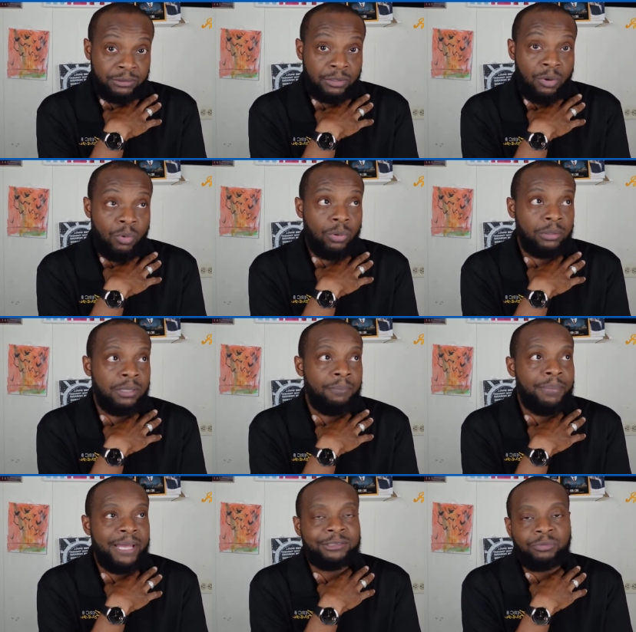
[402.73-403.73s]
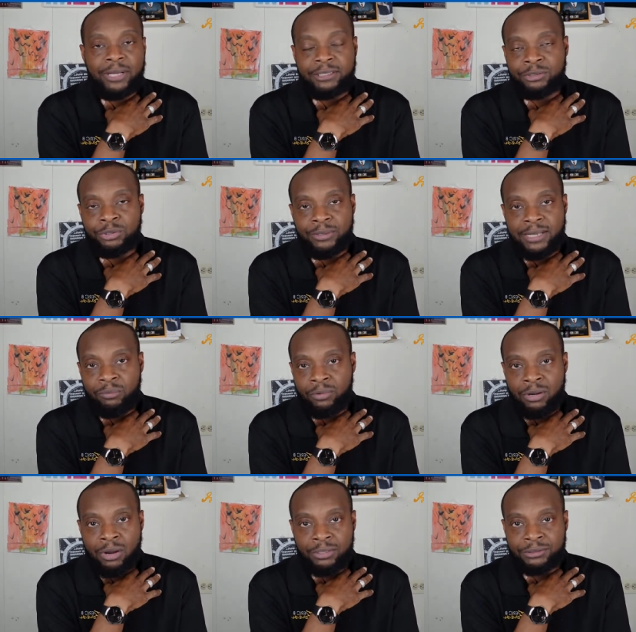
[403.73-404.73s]
So the best way to do
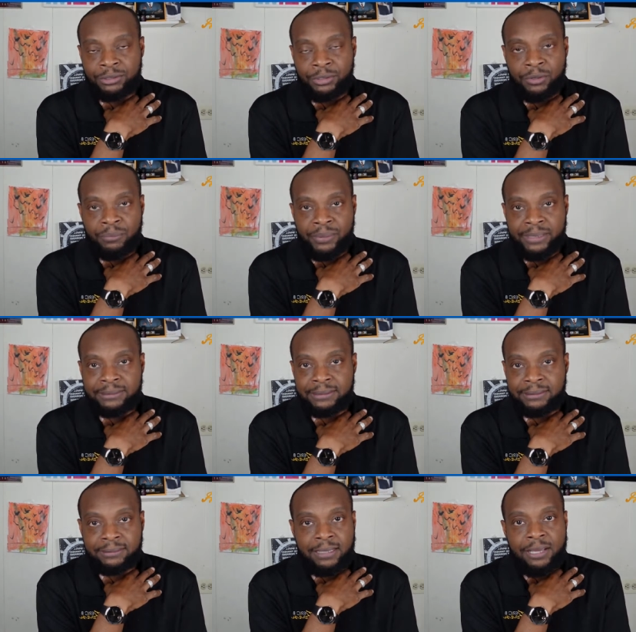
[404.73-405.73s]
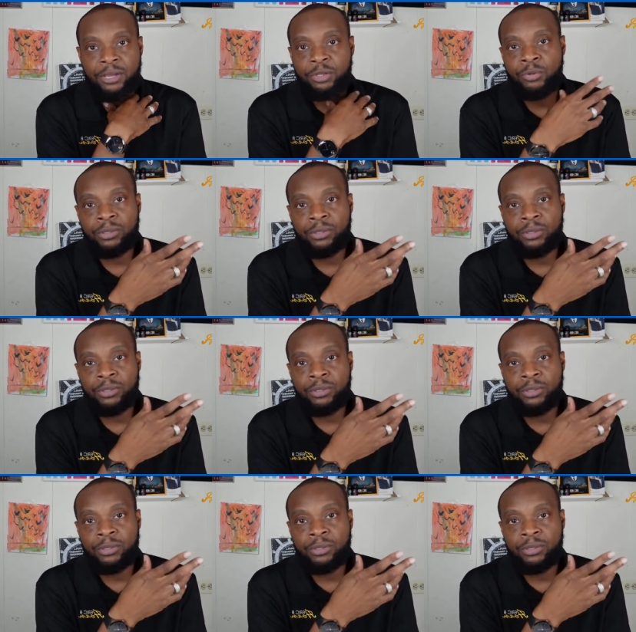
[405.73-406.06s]
that regards to your business,